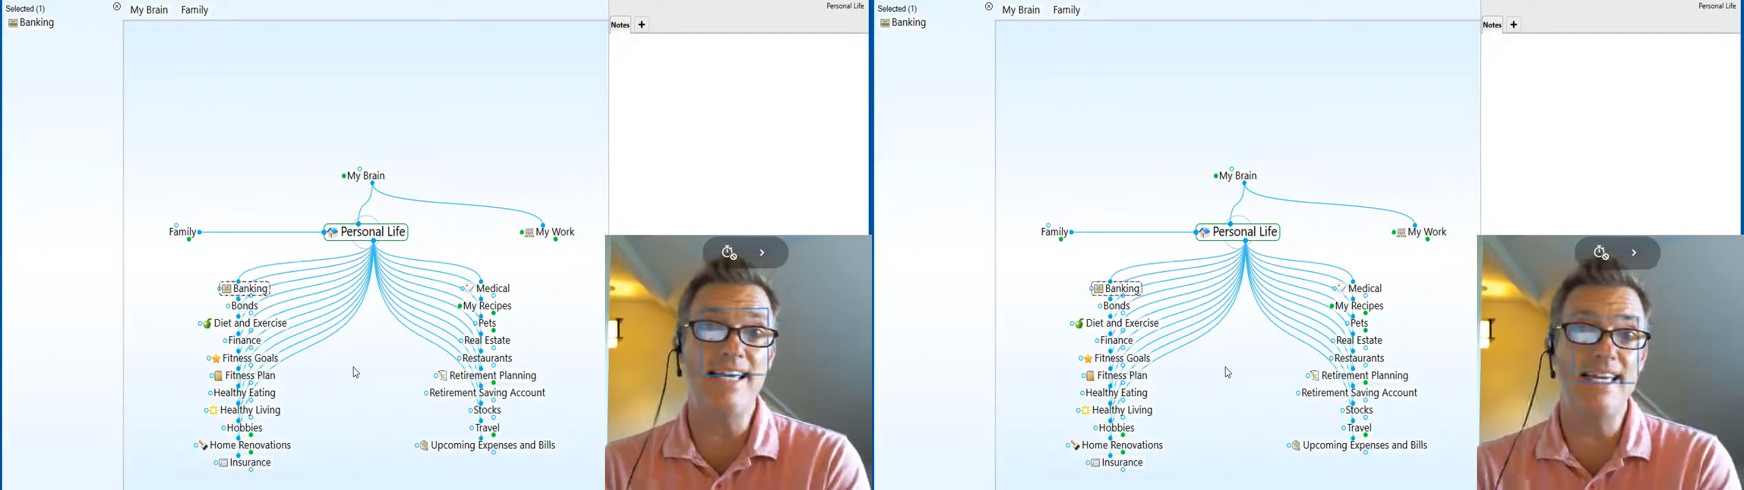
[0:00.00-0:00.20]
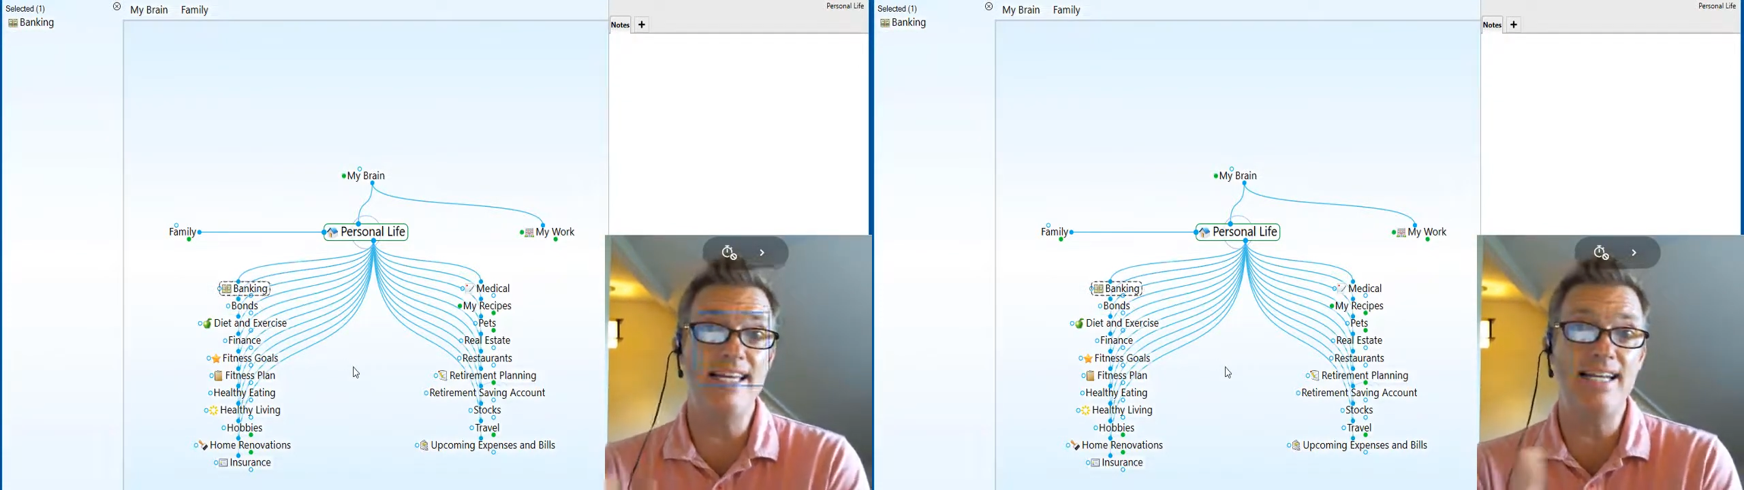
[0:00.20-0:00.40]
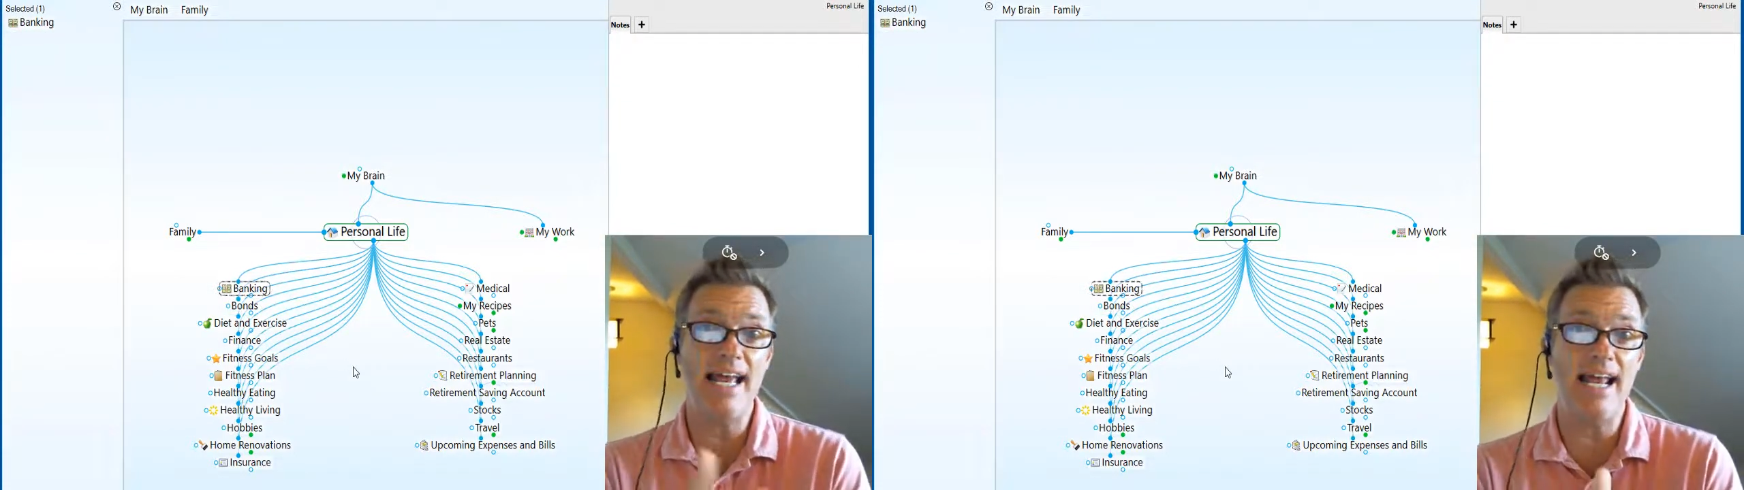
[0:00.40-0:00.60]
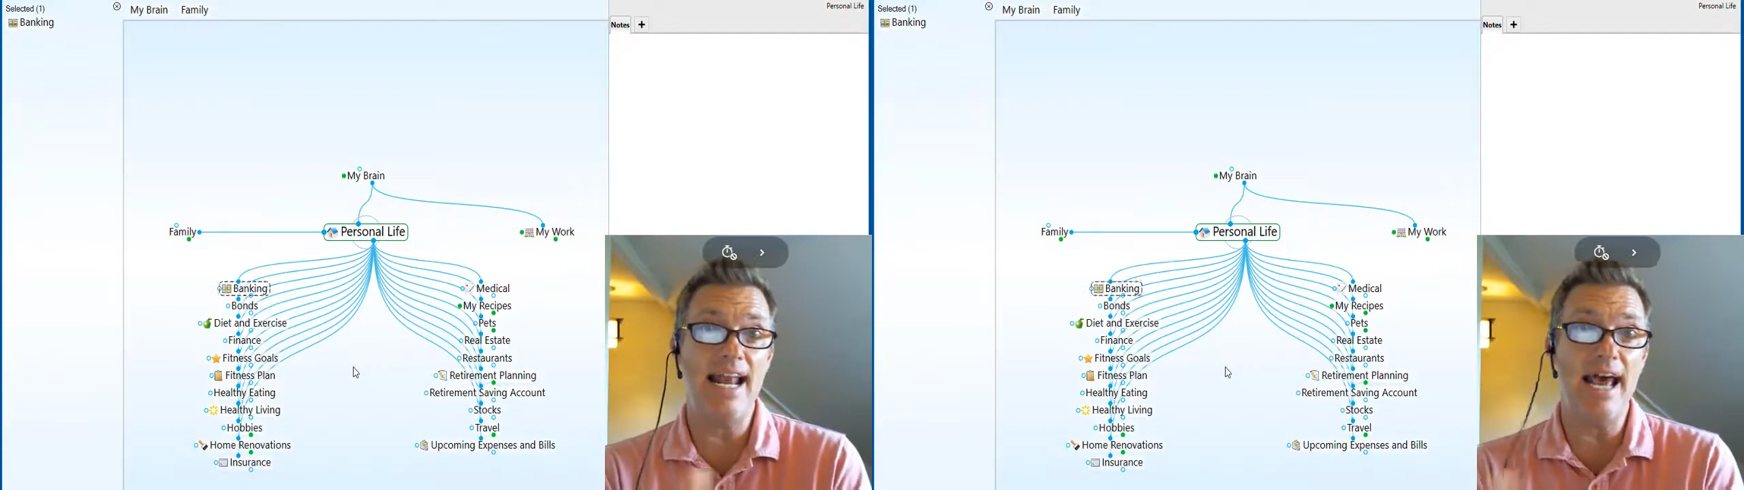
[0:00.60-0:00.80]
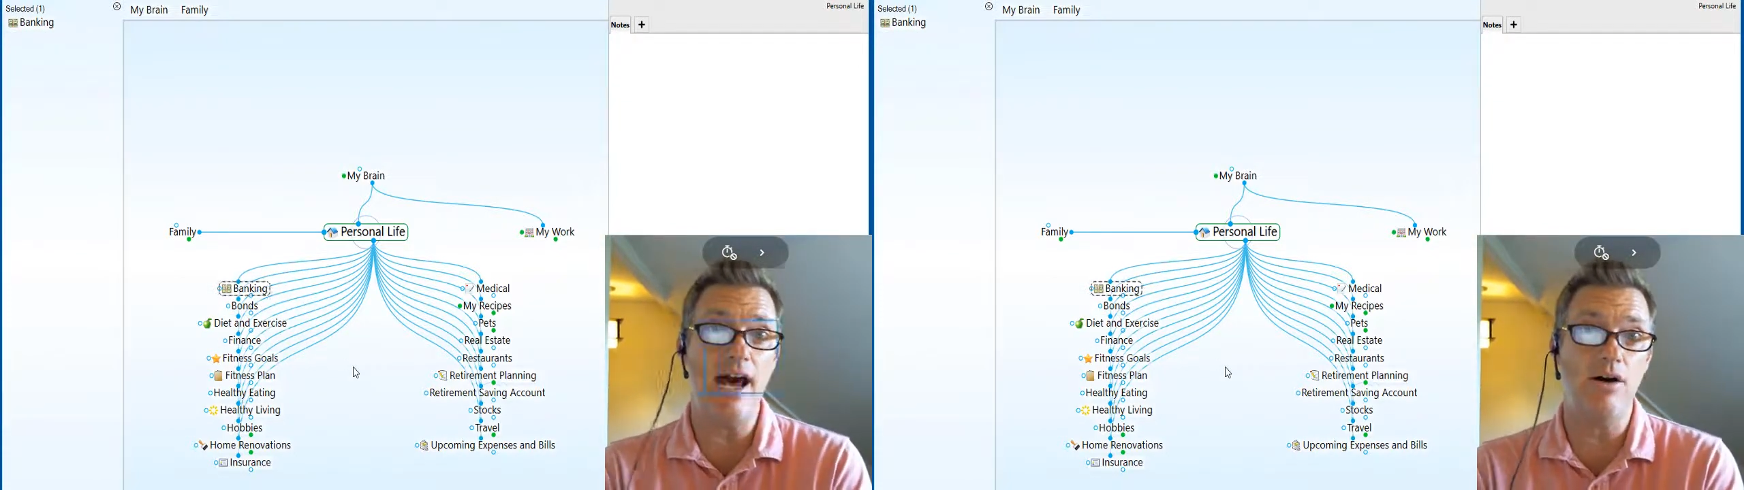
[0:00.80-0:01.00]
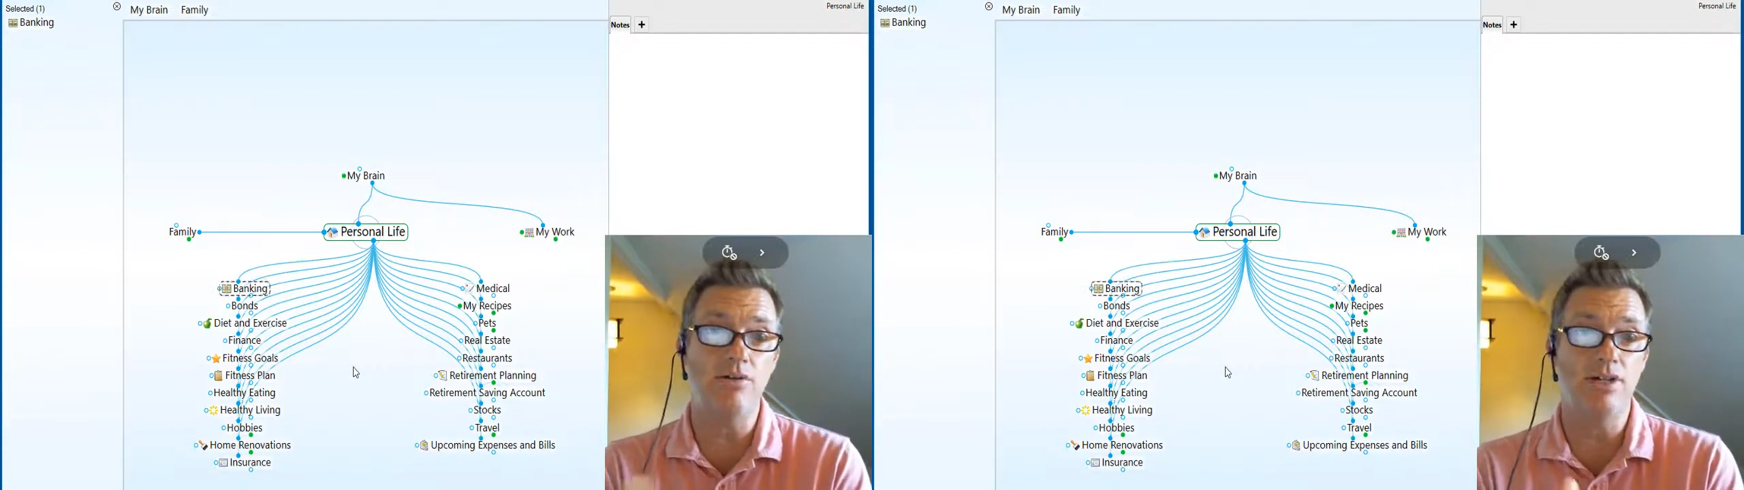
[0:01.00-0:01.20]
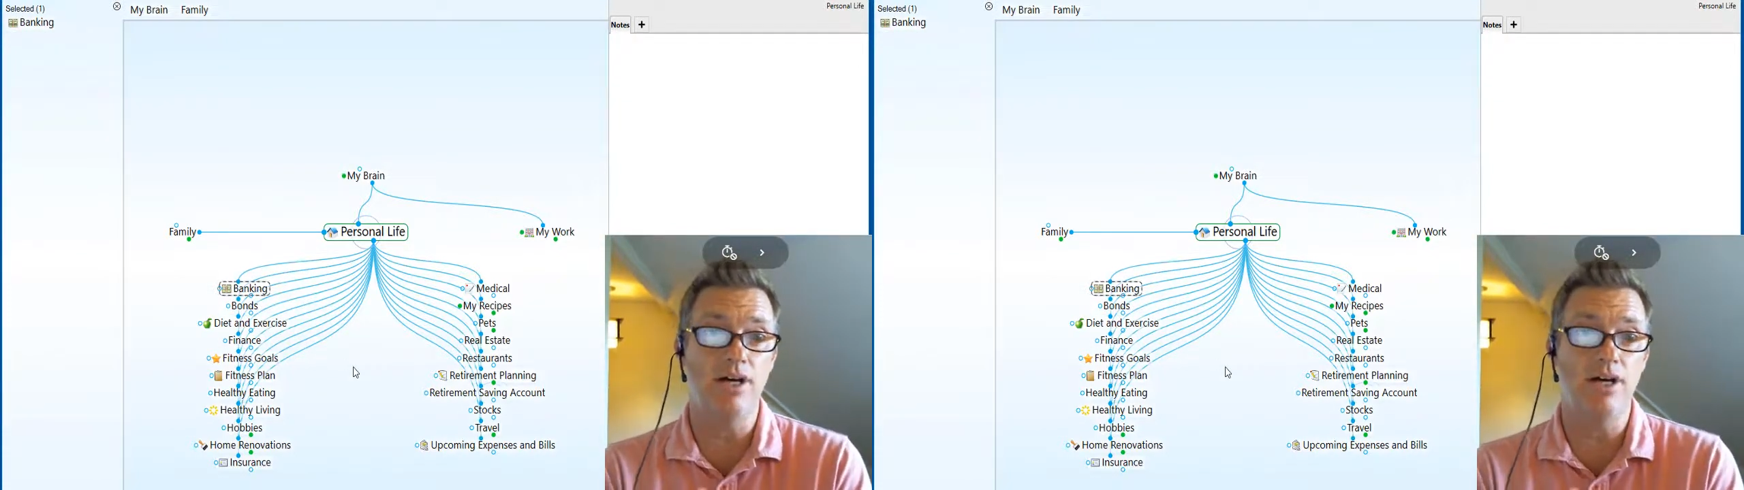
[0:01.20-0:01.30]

in and out